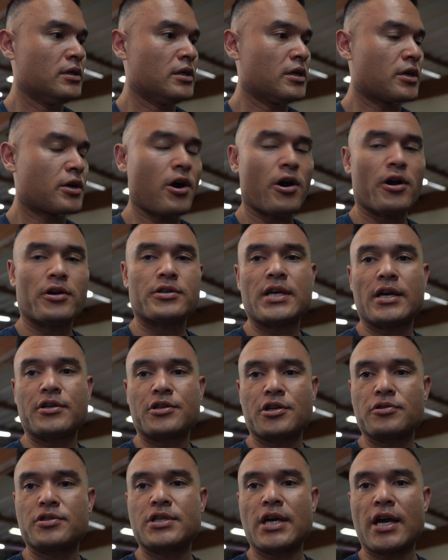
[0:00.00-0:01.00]
car's at
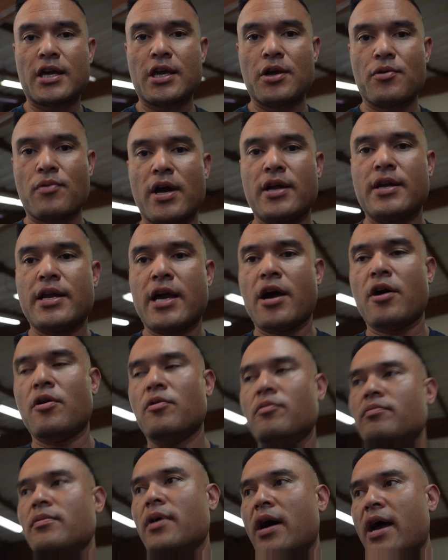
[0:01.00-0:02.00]
Doteki right
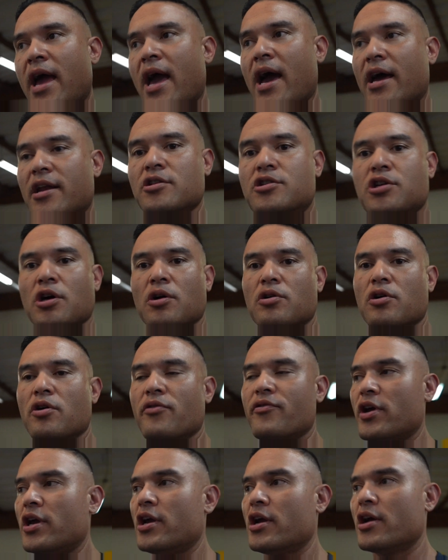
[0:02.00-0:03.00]
now. I had it towed
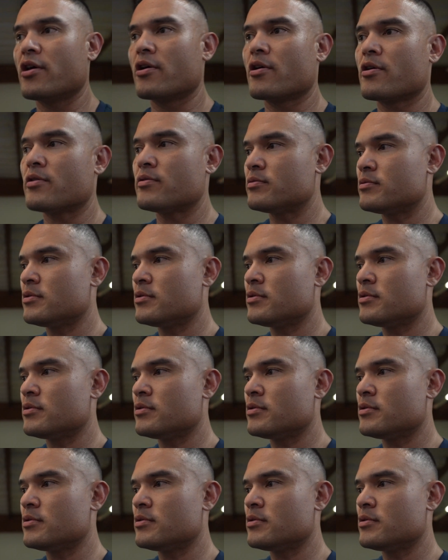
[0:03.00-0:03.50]
over here.